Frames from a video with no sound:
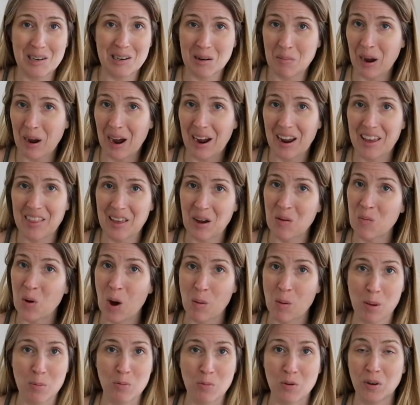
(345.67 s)
to buy that
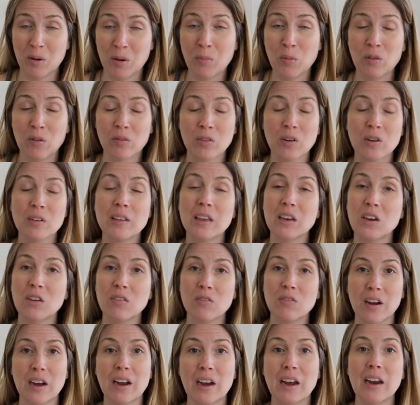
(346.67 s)
wallpaper remover that you
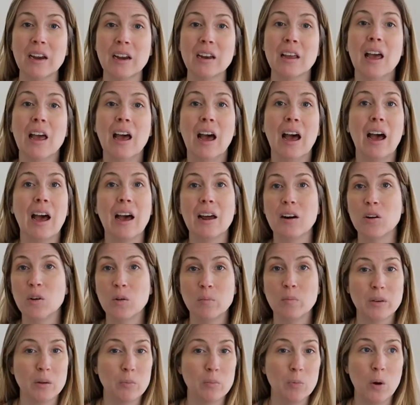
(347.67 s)
find at
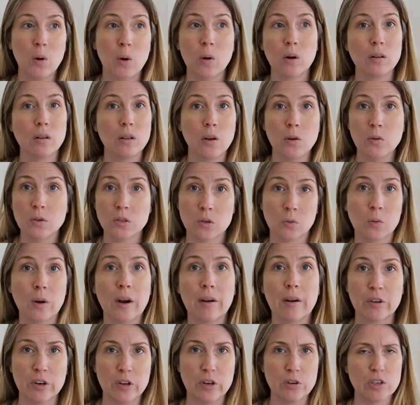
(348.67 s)
Home Depot or Lowe's or
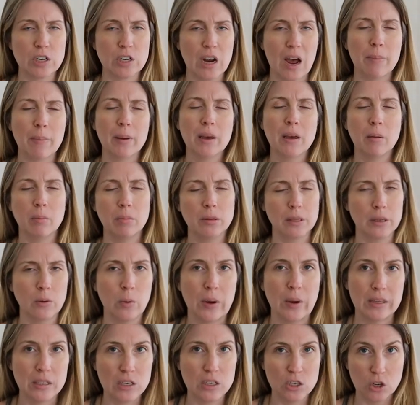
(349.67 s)
wherever you shop. Complete
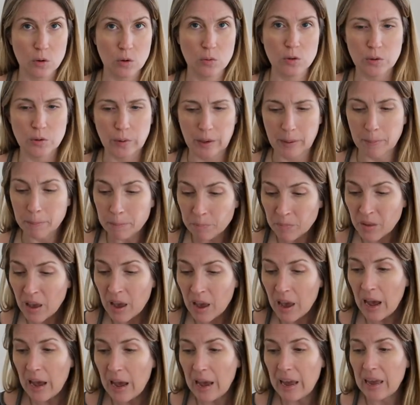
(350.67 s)
waste, don't do it.
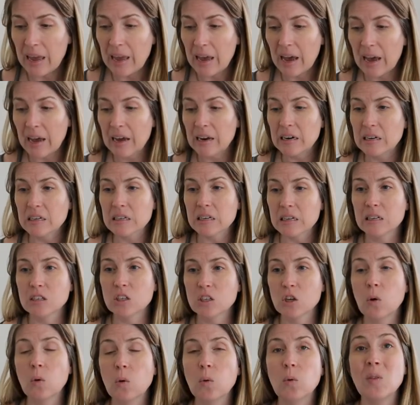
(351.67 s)
And
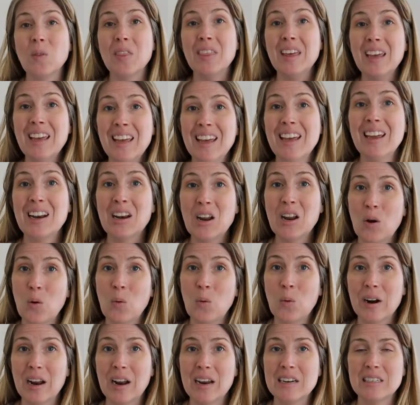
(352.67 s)
so then
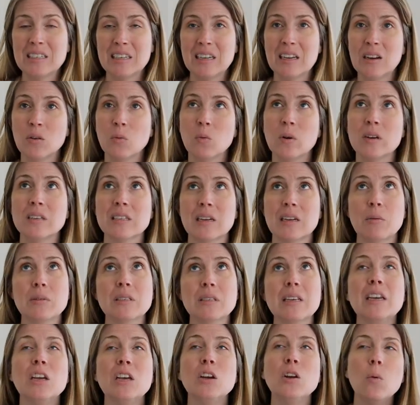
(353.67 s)
what I did was I was
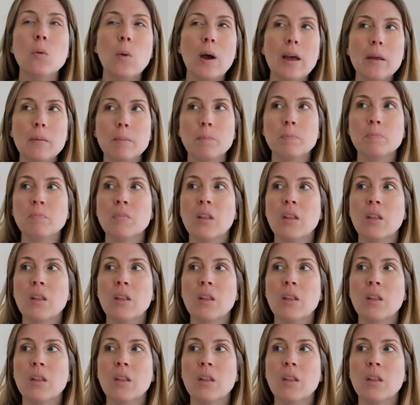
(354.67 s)
like, you know what?